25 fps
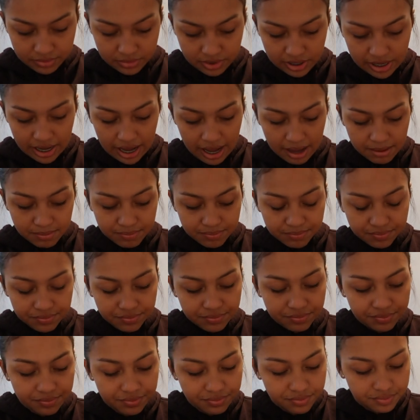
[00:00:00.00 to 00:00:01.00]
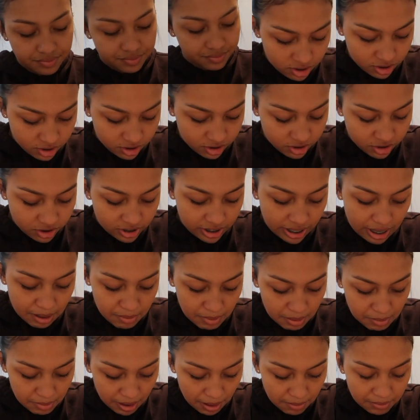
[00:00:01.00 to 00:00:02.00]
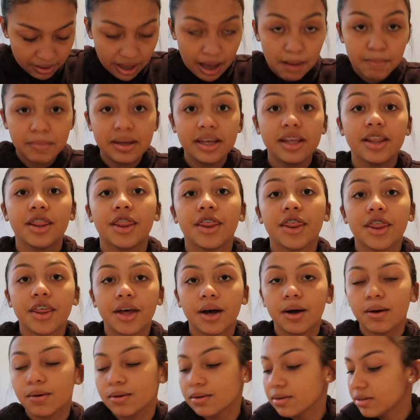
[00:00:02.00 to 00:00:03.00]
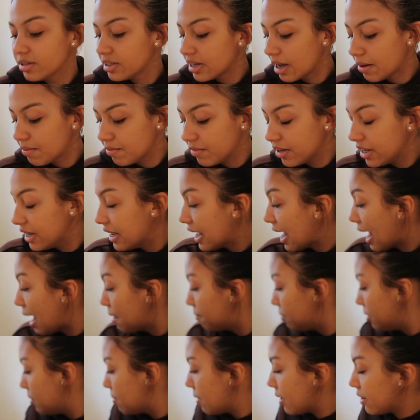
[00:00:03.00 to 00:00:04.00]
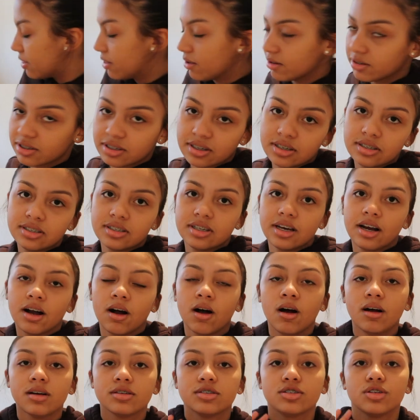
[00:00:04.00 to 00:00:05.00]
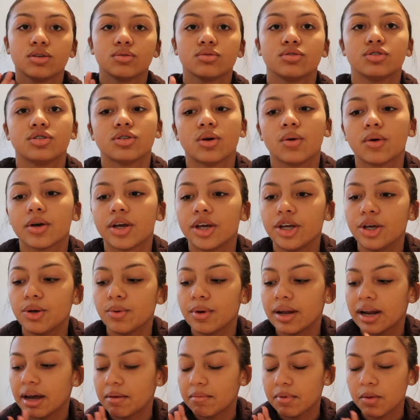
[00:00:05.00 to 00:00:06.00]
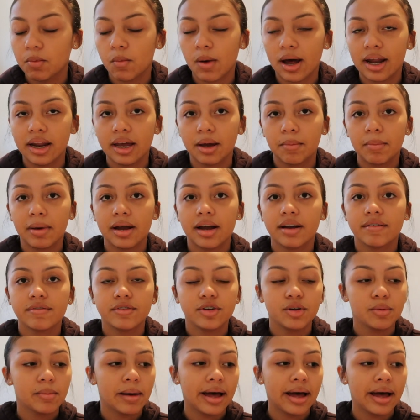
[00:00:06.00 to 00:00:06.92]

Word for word: yeah so yeah, my mom got me those. I'm really happy about those because they're also so cute and I've been wanting a pair of New